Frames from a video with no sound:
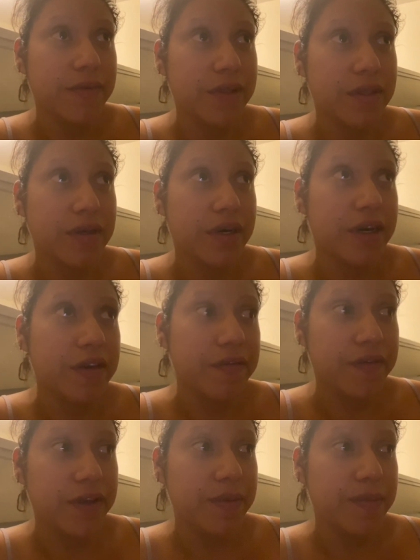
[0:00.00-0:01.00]
the
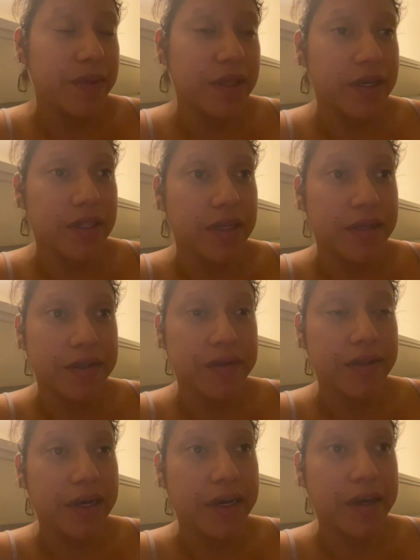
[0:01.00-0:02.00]
IV plugged into
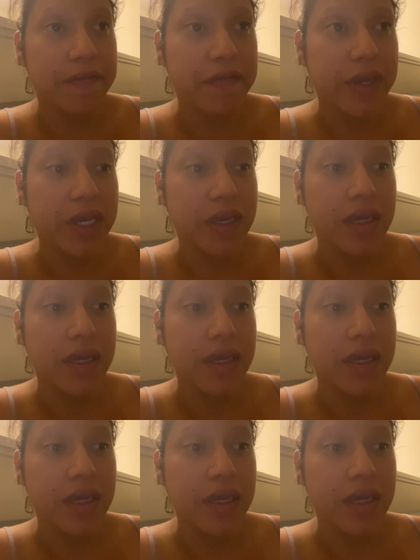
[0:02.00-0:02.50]
the IV.